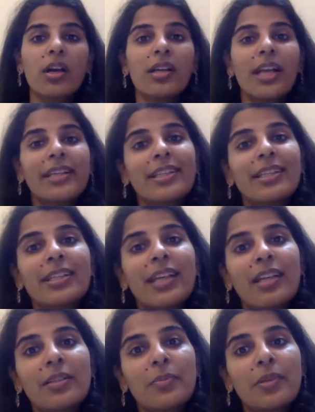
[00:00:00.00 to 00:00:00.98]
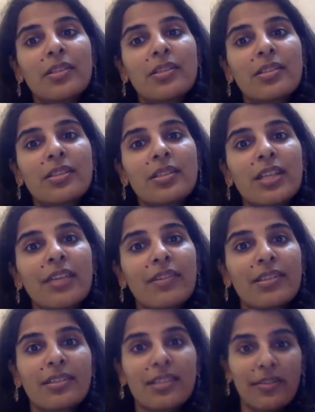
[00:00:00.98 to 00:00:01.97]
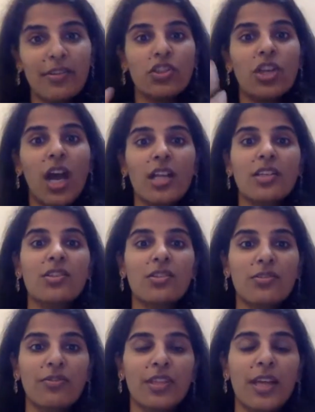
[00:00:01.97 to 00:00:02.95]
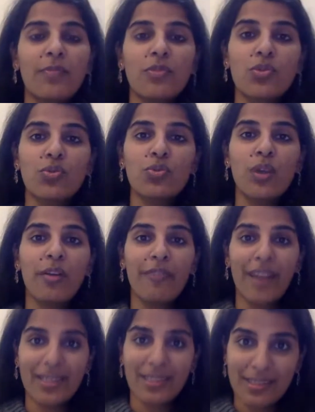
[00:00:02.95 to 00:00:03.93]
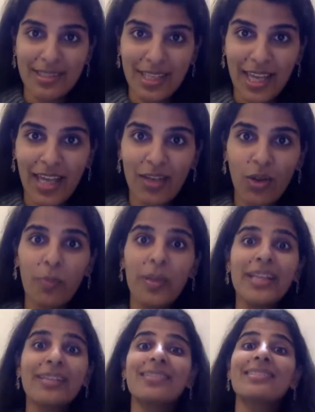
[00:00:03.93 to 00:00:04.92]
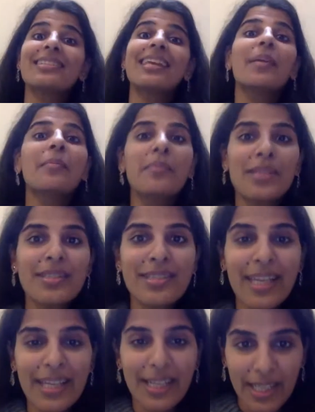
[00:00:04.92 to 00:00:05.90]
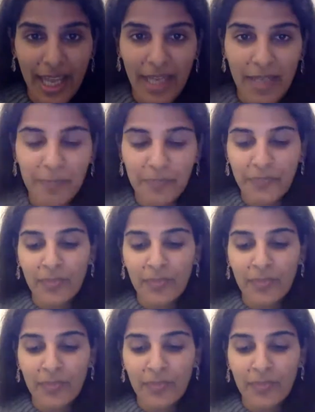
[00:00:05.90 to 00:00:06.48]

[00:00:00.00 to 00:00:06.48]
letting the other person give a chance for them to affect us again or make the same mistake again.